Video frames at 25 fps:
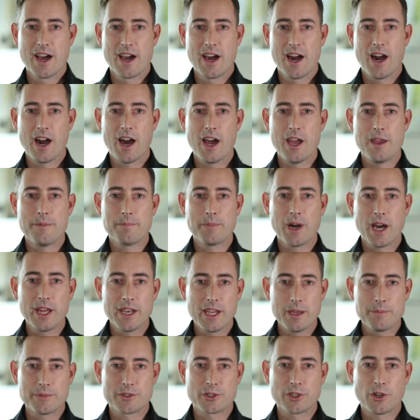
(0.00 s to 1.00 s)
Hi, my
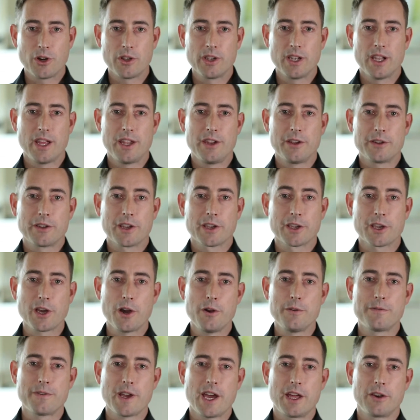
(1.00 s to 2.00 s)
name's John Leonard,
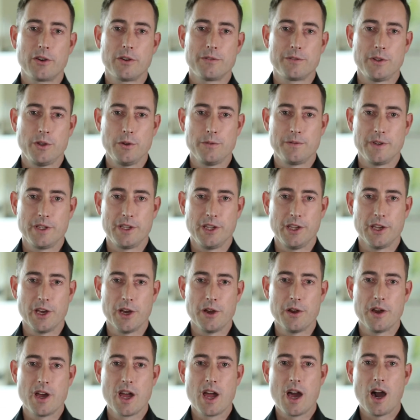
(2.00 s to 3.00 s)
co-founder of
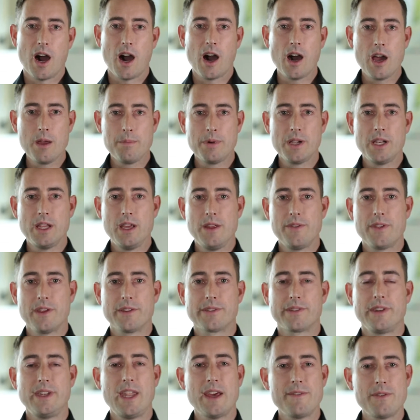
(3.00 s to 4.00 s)
uVideo. I believe
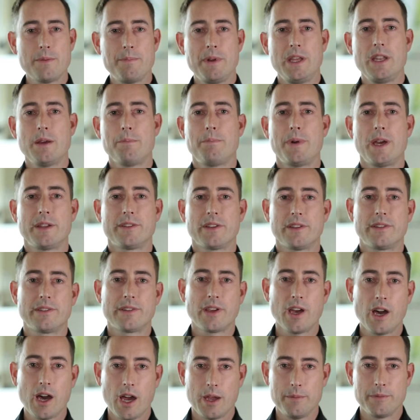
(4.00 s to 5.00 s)
there's never been a better
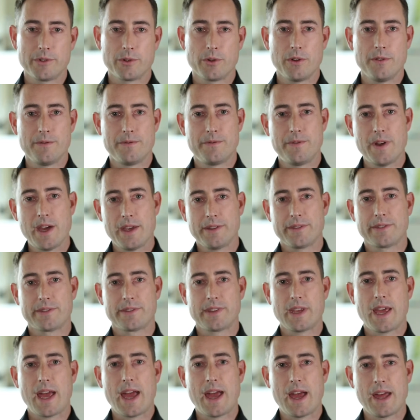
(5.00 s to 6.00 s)
time to invest
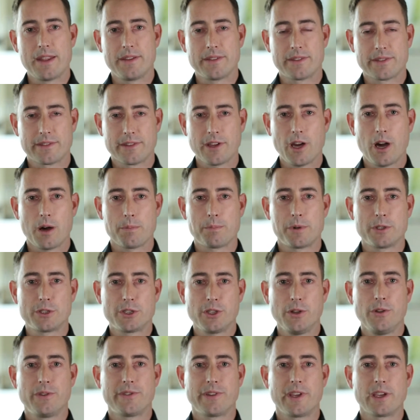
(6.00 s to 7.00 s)
and start
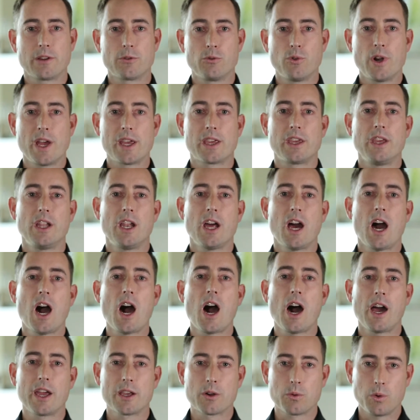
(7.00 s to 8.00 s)
producing regular
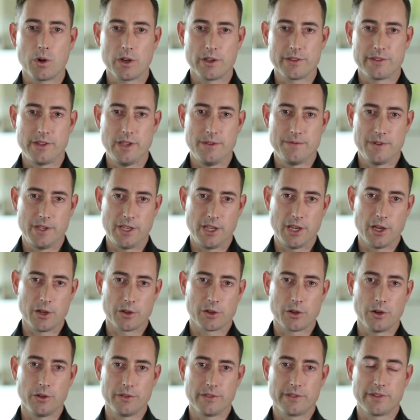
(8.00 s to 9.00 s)
high-quality video
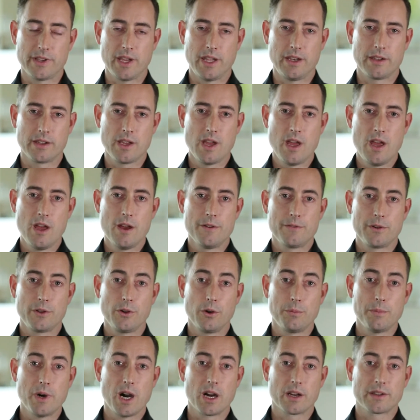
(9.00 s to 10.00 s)
content for
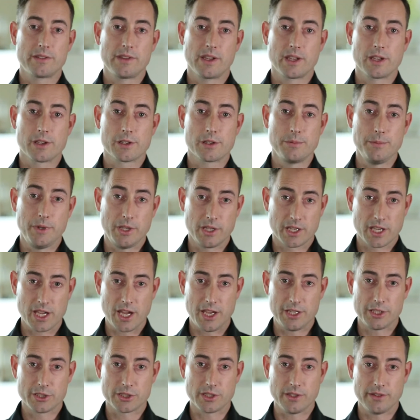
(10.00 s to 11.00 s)
your marketing and
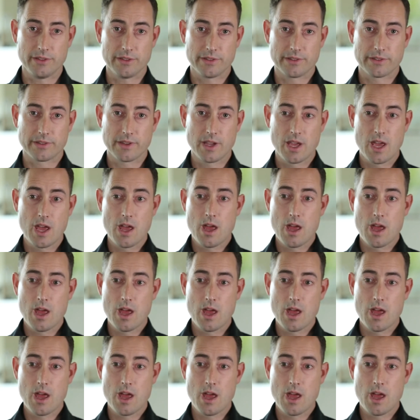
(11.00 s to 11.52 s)
communications.